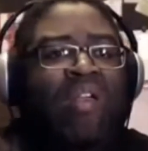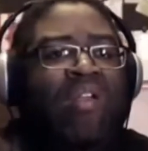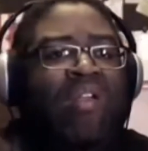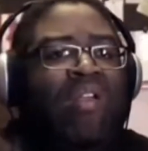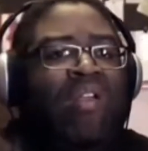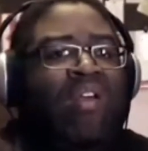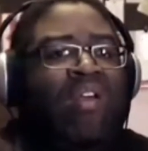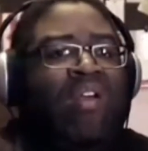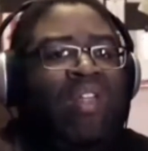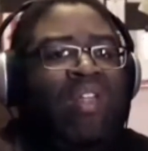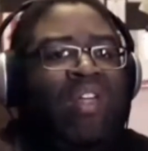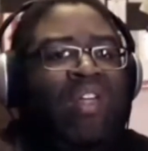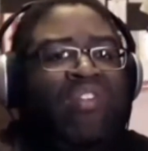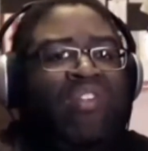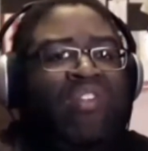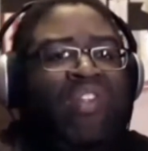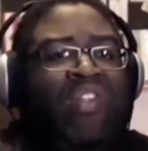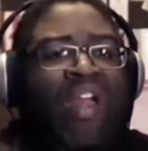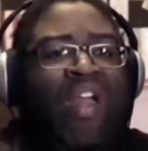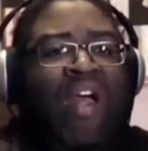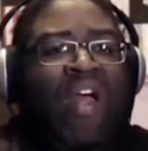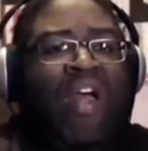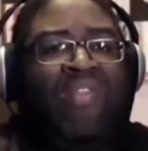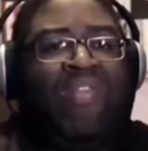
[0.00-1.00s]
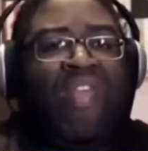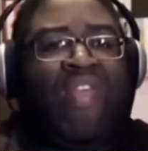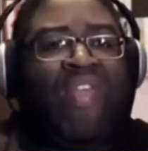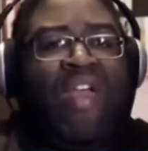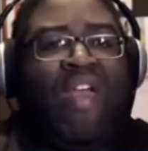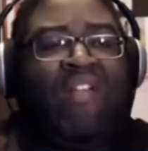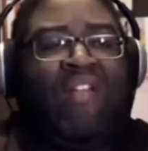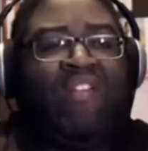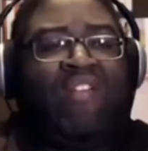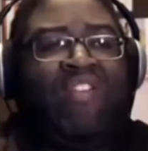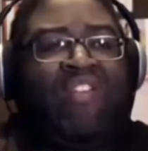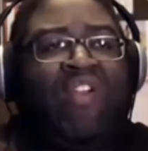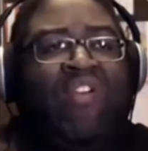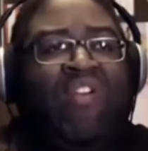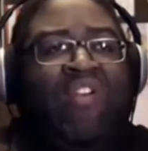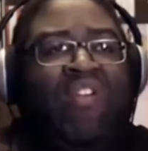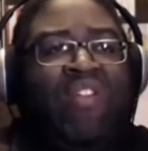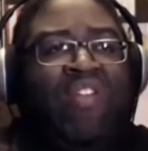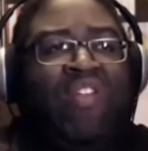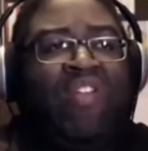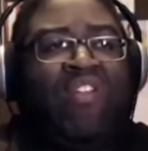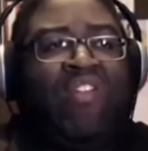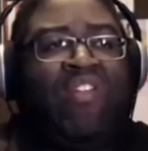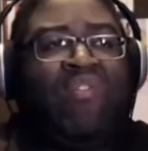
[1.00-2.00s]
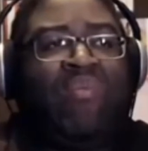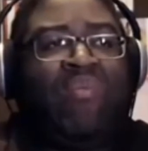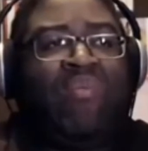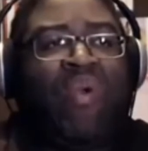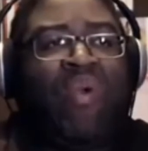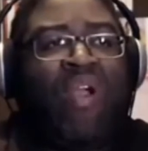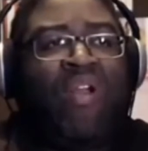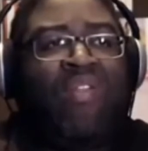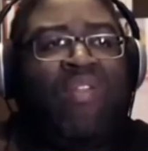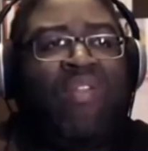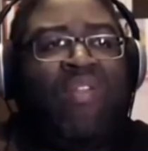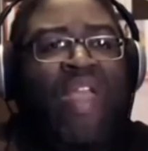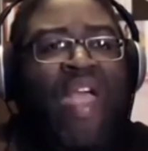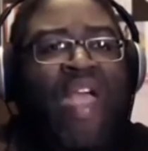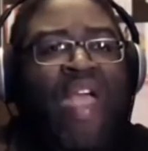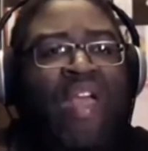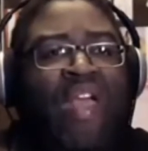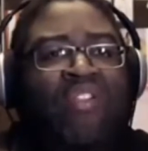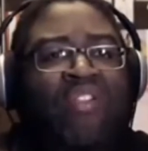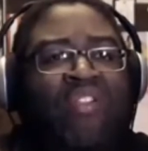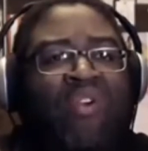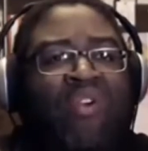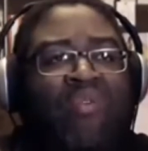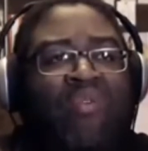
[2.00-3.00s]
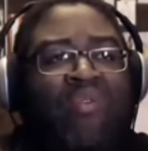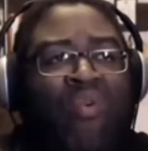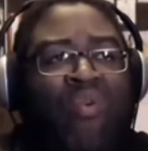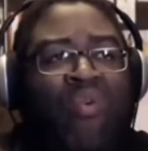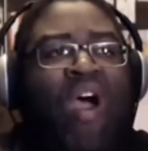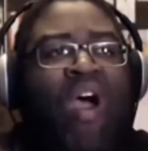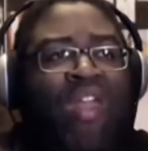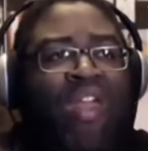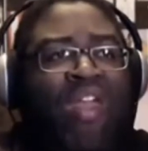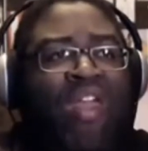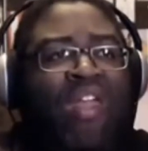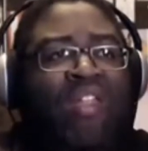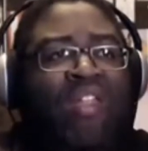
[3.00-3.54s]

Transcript: Kalissa got that tier list where they had to rot it